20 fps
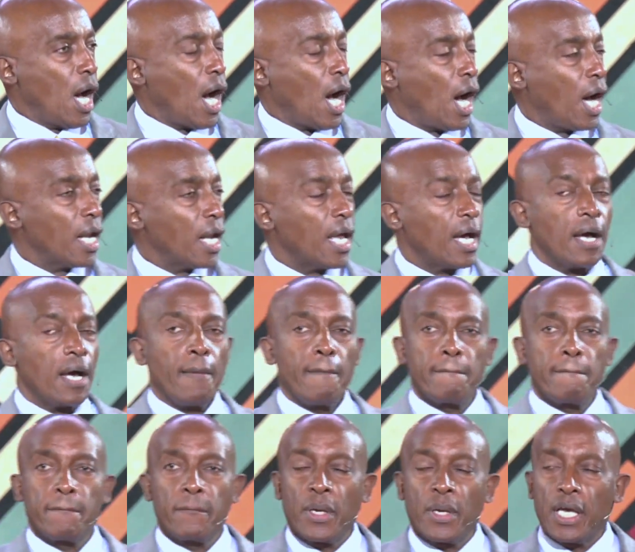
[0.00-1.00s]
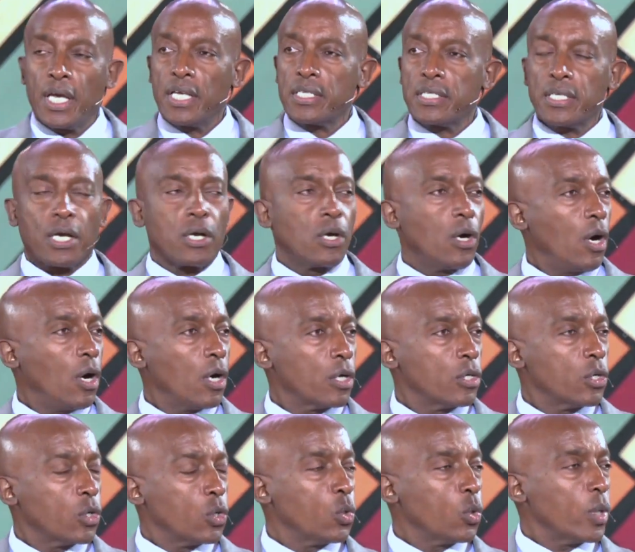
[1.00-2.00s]
Allah is a God
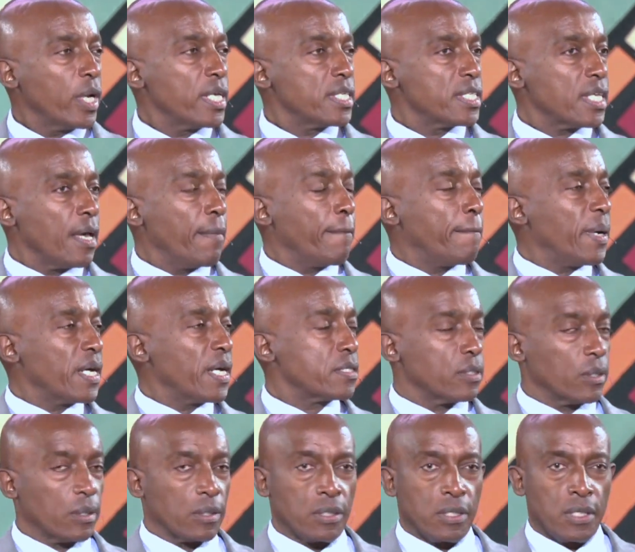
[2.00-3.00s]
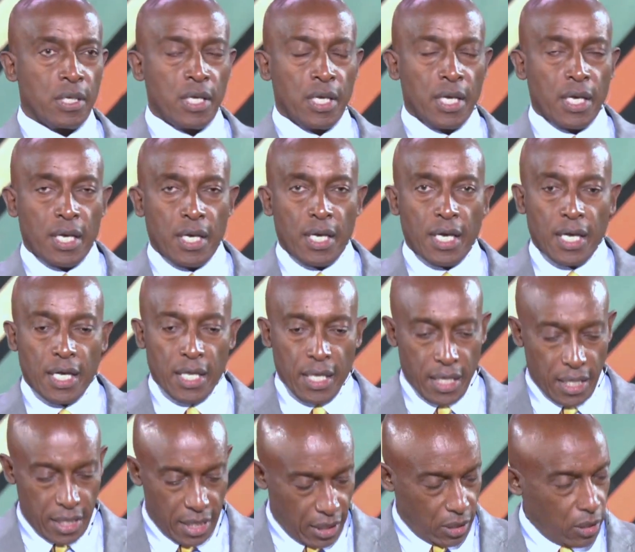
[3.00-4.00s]
who is impersonal.
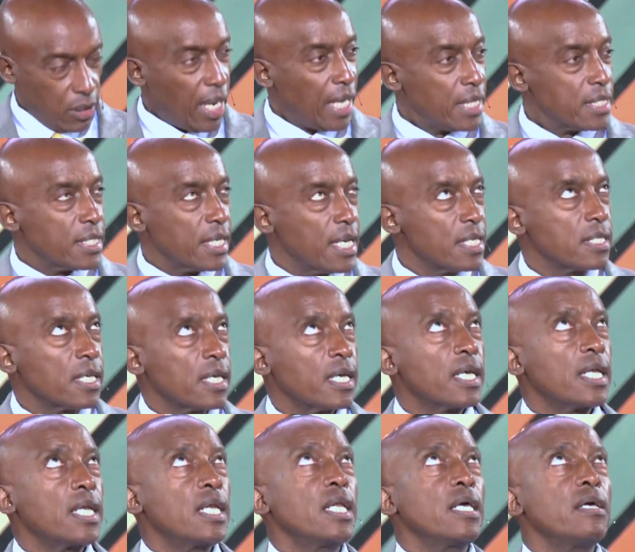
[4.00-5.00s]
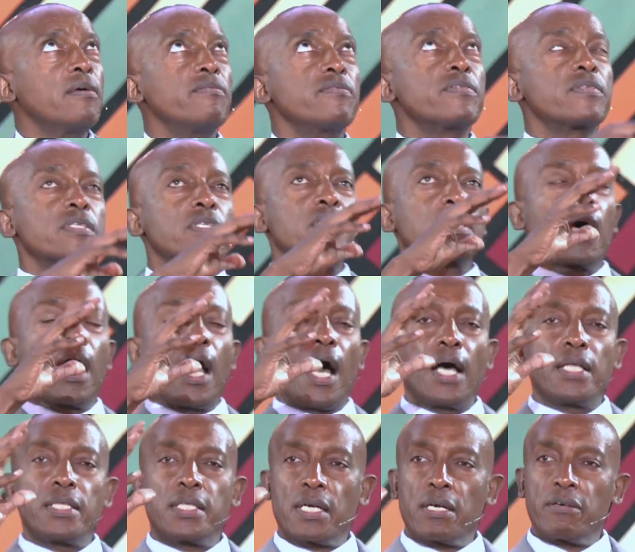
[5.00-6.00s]
The Quran says he lives
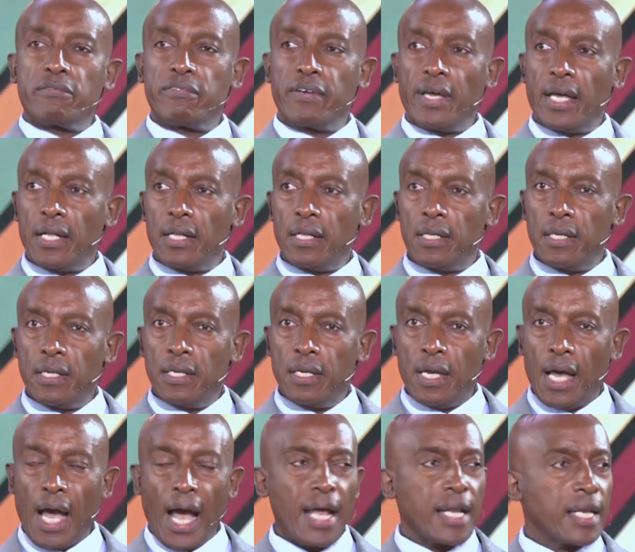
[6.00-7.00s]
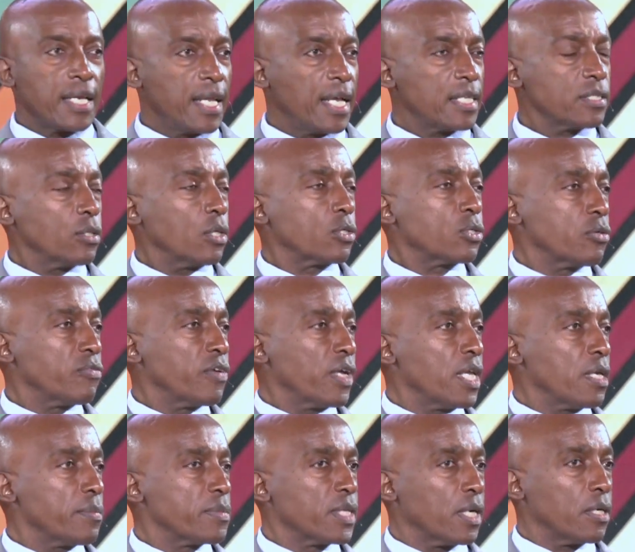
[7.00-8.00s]
under a veil and does not reveal
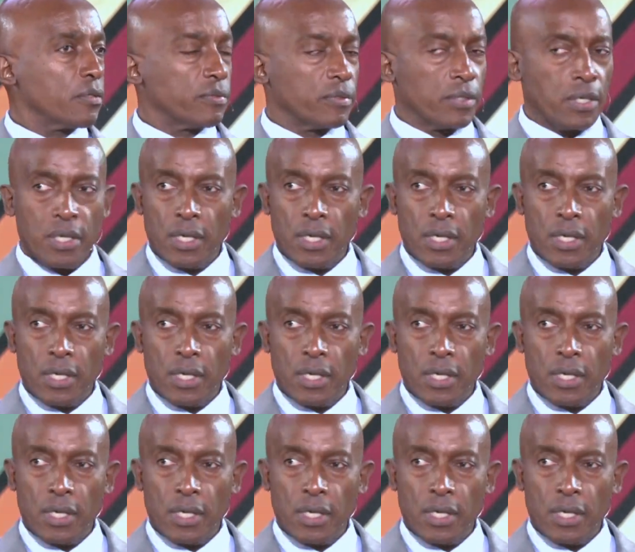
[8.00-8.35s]
himself.